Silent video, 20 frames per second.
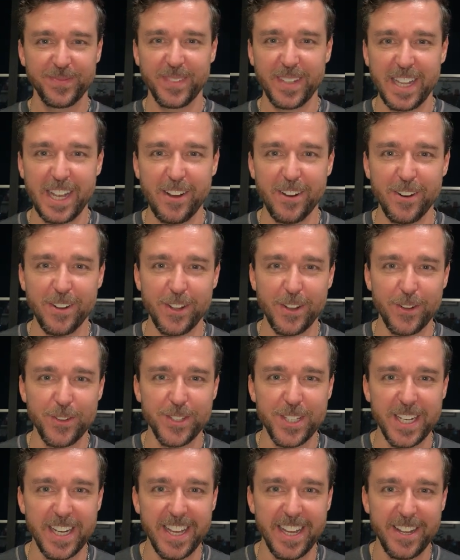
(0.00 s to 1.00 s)
How did I go
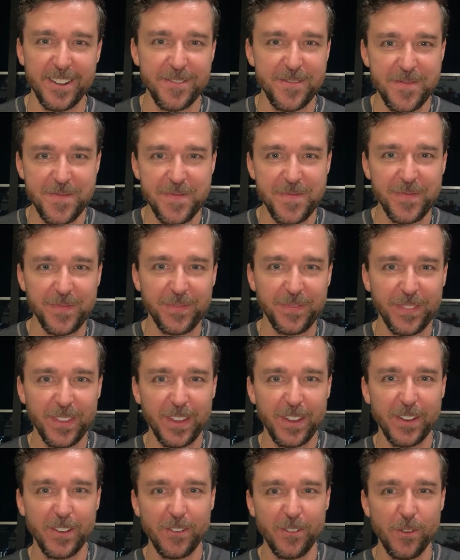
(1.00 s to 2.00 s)
today?
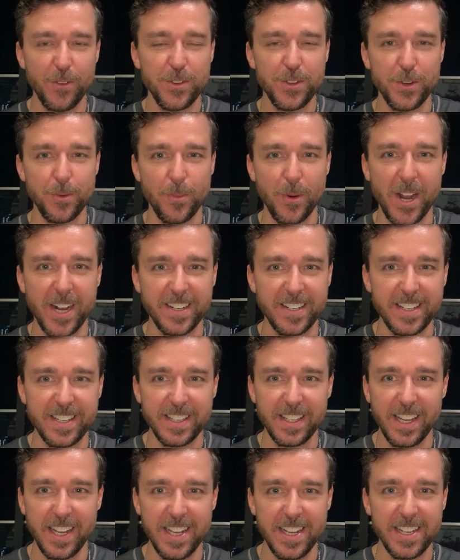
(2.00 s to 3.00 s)
What was your
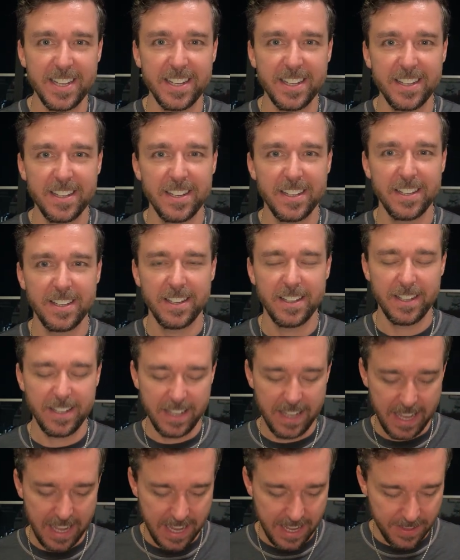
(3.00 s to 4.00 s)
practice like?
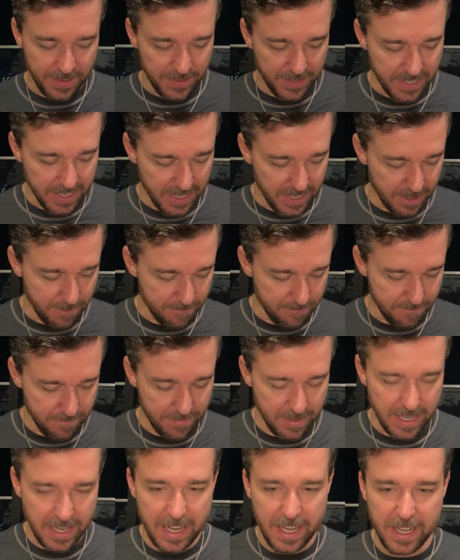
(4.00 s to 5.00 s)
And
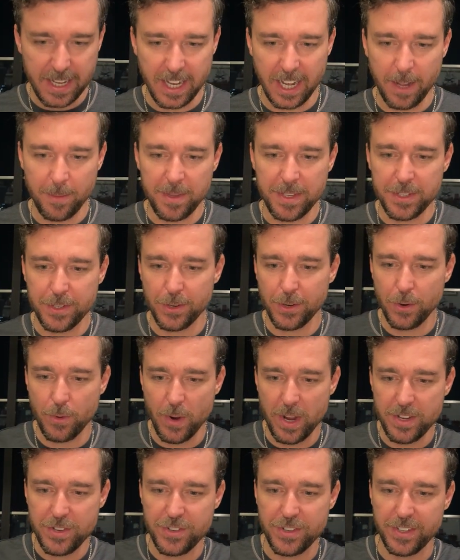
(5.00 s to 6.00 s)
any comments or
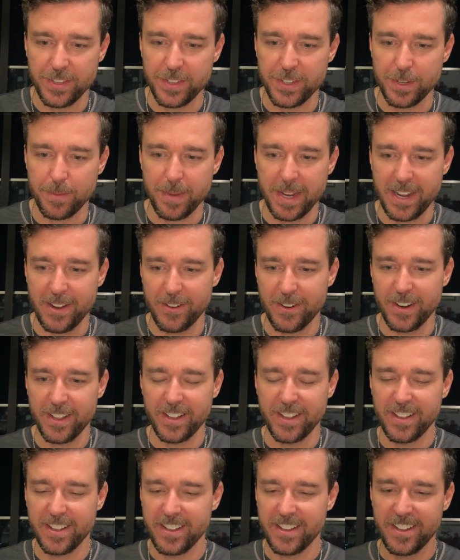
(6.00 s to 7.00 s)
questions about
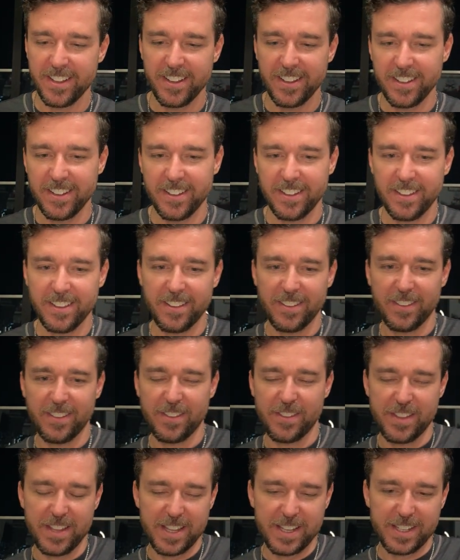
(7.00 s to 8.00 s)

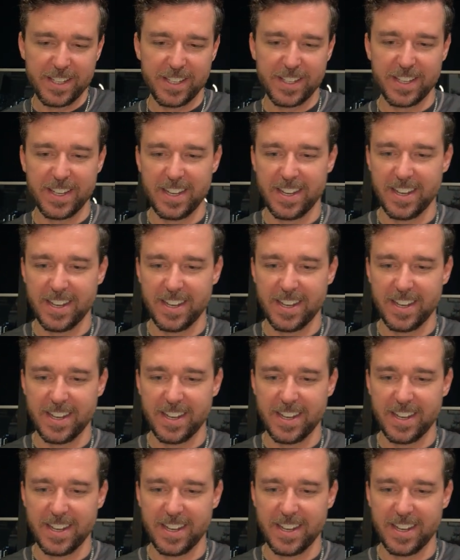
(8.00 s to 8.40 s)
this,